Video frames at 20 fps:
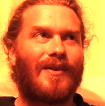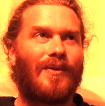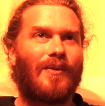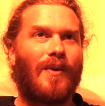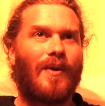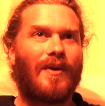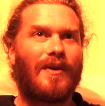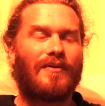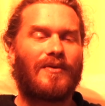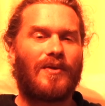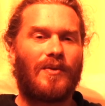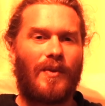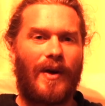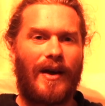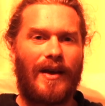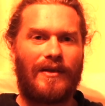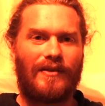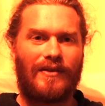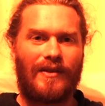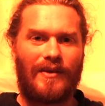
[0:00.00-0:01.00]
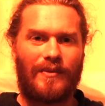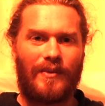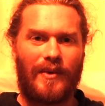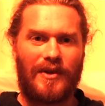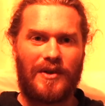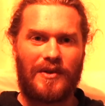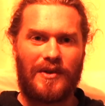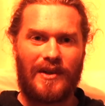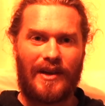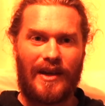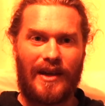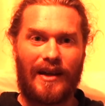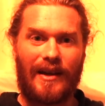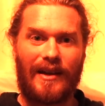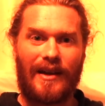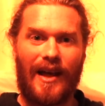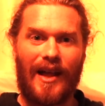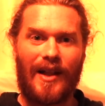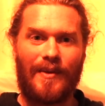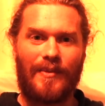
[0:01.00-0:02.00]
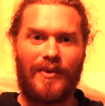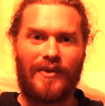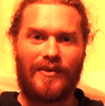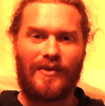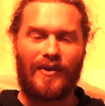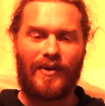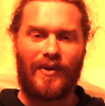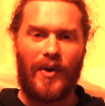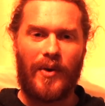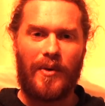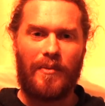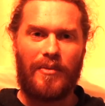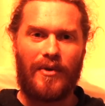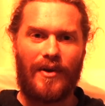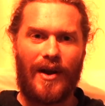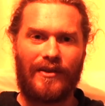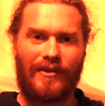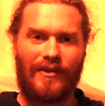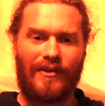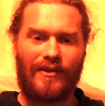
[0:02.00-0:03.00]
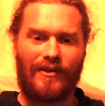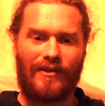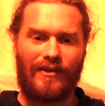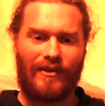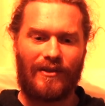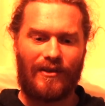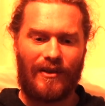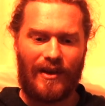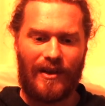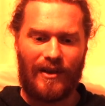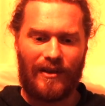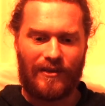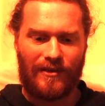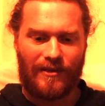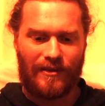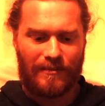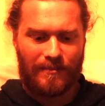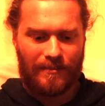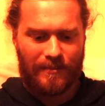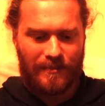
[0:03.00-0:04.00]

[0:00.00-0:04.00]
one of the ways in which it can help us to grow in presence is